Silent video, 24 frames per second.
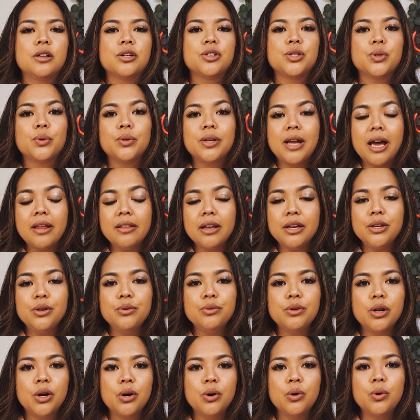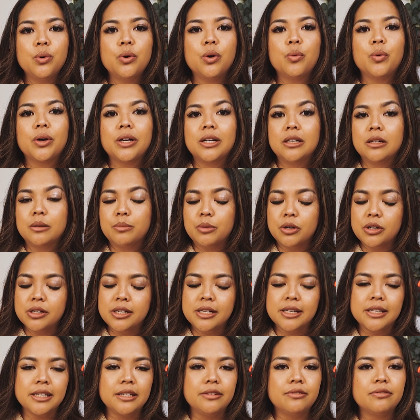So now that you know what an
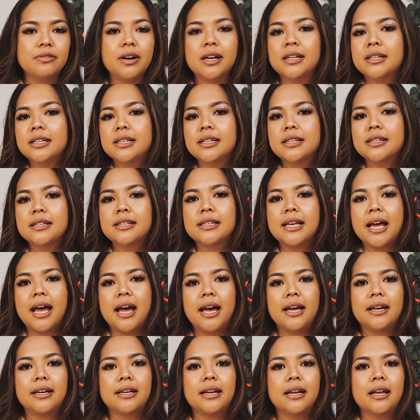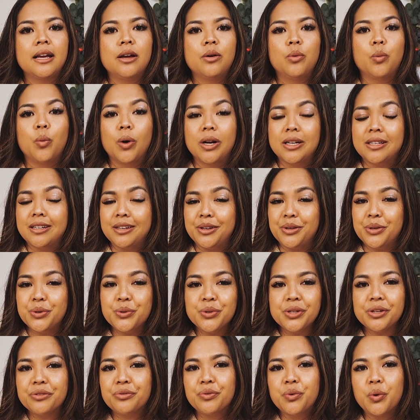emergency fund is and what to
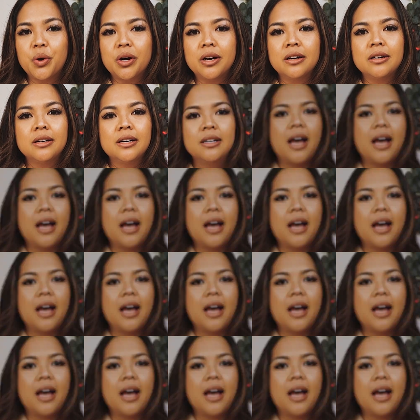use it for,